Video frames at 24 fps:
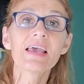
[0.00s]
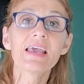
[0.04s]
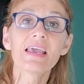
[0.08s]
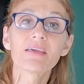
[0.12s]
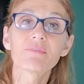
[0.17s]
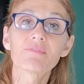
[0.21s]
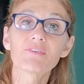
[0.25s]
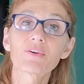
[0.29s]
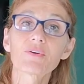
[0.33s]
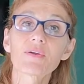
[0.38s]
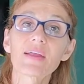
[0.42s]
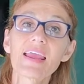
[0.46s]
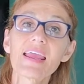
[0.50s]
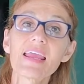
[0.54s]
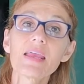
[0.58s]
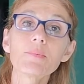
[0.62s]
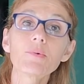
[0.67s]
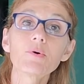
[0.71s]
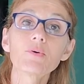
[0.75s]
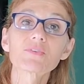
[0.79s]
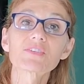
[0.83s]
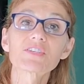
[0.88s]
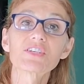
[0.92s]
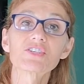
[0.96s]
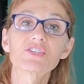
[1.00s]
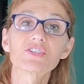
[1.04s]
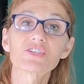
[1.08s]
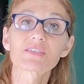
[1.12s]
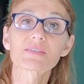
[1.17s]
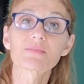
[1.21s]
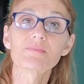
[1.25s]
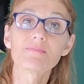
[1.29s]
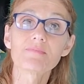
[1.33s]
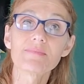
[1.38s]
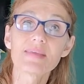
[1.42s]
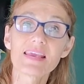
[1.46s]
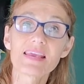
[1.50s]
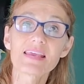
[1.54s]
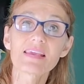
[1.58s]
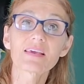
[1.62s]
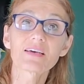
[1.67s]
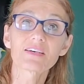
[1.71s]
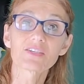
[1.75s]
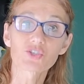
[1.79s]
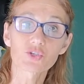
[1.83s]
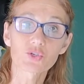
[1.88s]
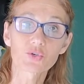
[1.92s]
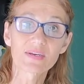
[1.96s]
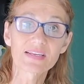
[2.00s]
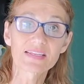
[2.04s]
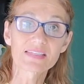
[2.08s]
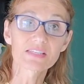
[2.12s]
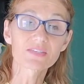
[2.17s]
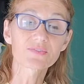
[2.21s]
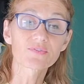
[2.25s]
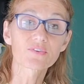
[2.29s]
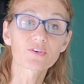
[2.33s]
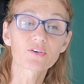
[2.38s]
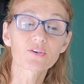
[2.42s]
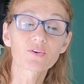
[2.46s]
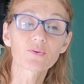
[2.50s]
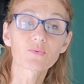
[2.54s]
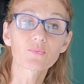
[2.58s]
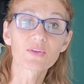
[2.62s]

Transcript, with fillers: if you're able to just make a transfer